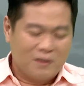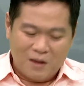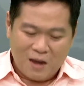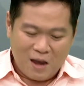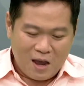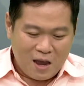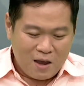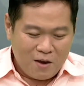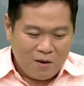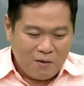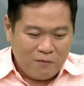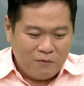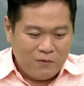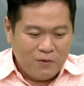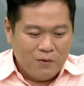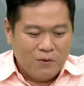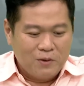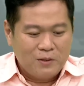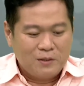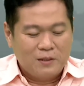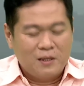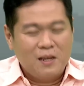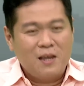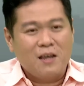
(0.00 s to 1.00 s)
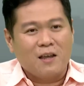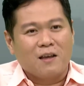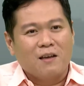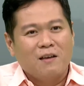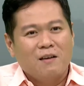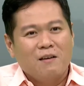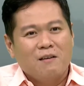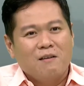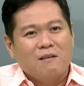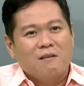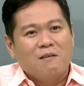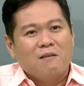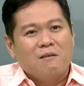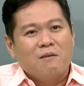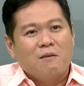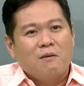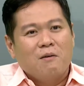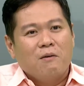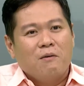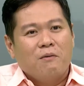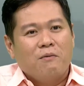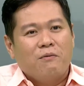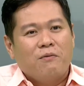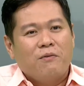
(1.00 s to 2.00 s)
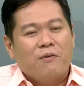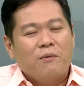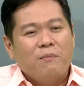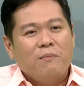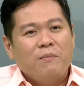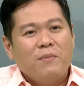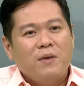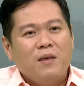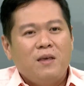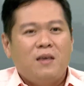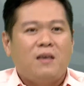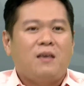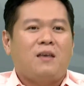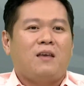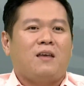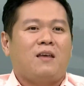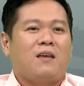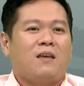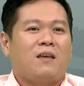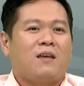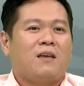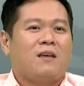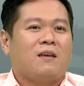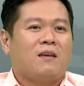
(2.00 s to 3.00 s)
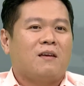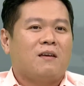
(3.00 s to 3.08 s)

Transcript: Kind of those things. For me,